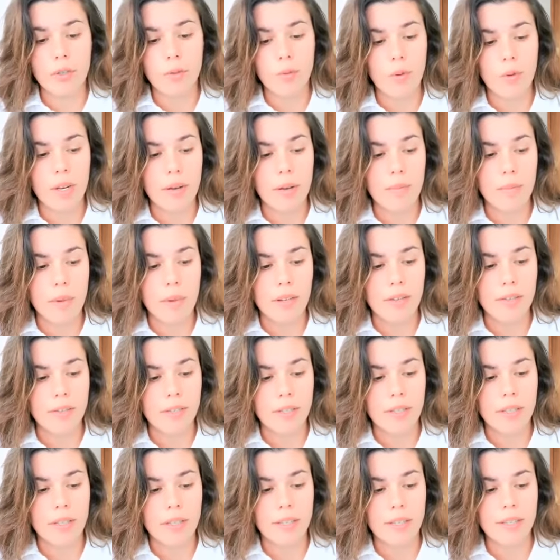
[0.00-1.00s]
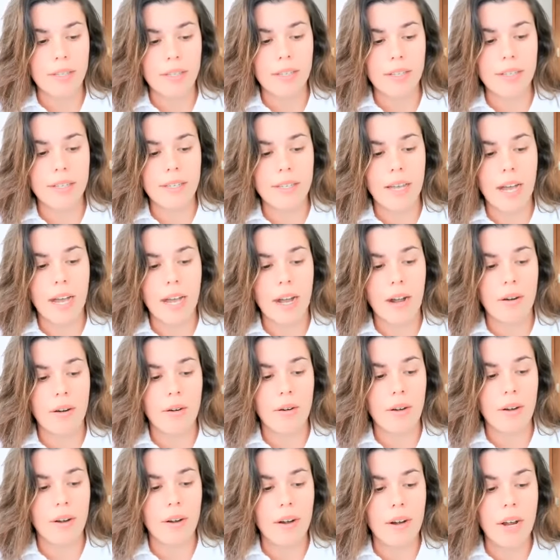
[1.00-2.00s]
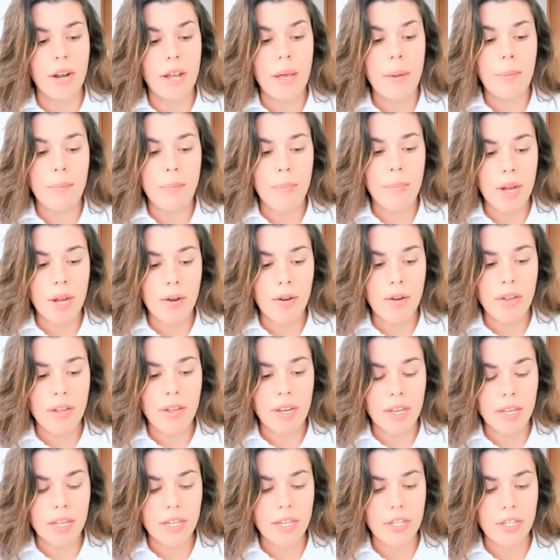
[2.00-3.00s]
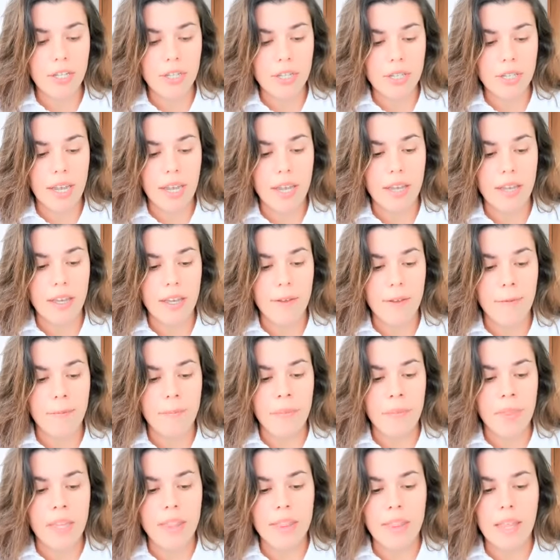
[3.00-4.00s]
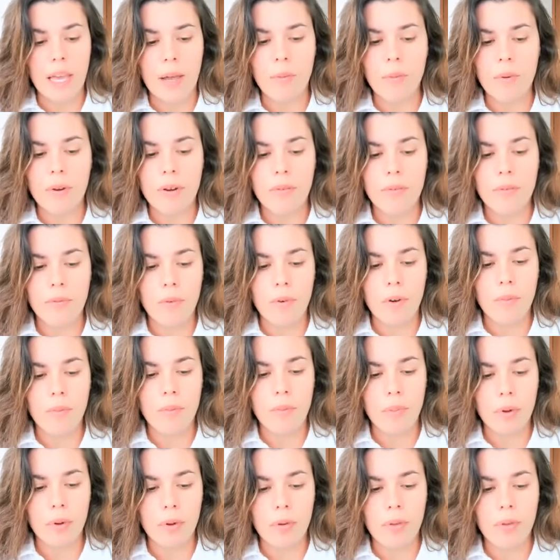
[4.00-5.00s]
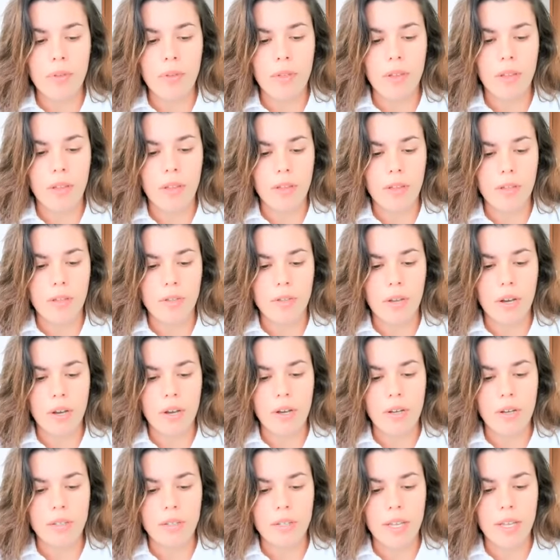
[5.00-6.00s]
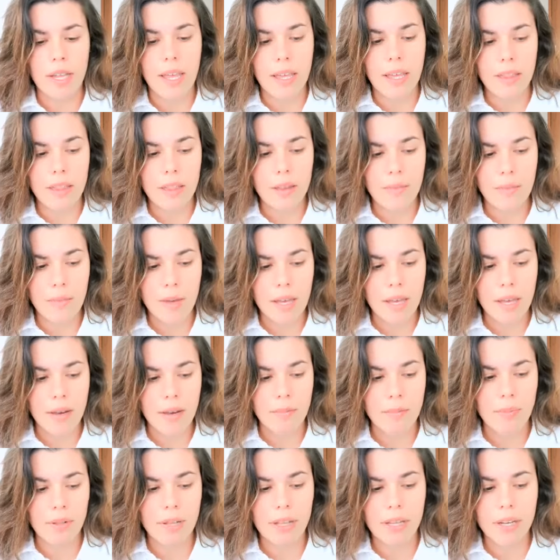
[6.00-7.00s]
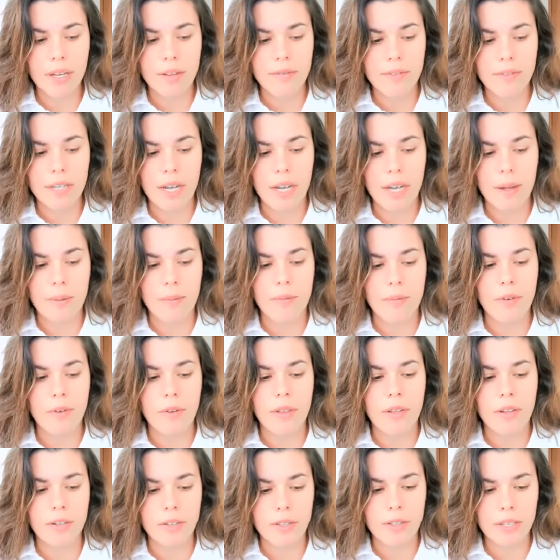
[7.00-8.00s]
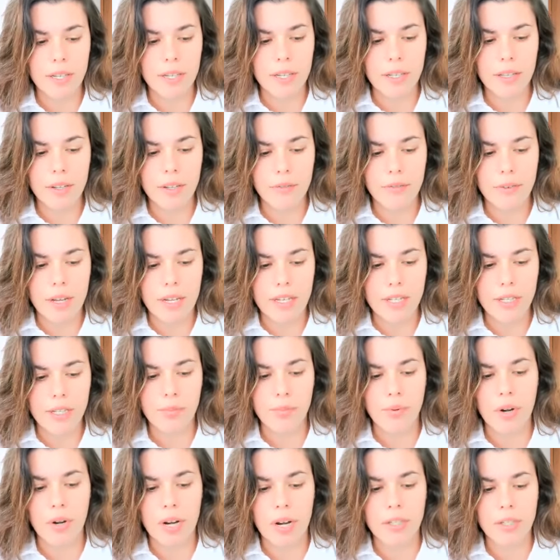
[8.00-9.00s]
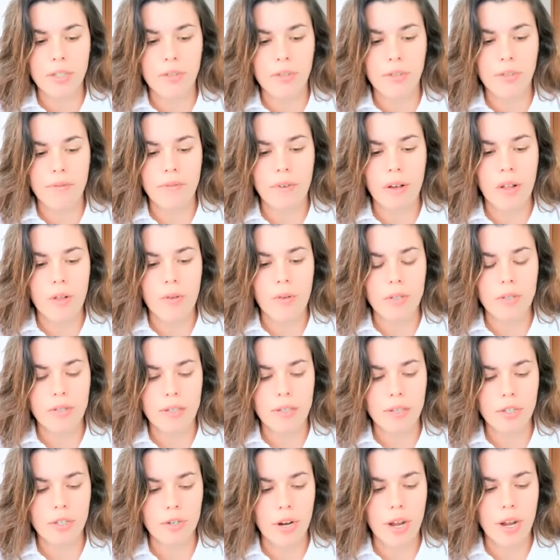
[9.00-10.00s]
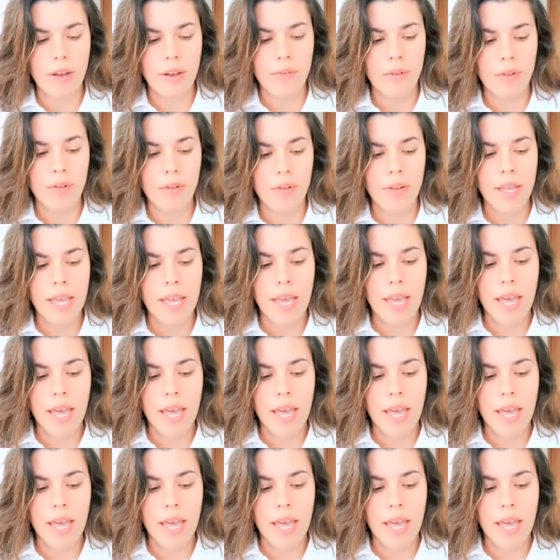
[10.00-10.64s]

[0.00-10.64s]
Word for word: to 20 miles in the six hour period each day. That would afford both the dogs and the men plenty of time for their daily rest prior to the following day's travel.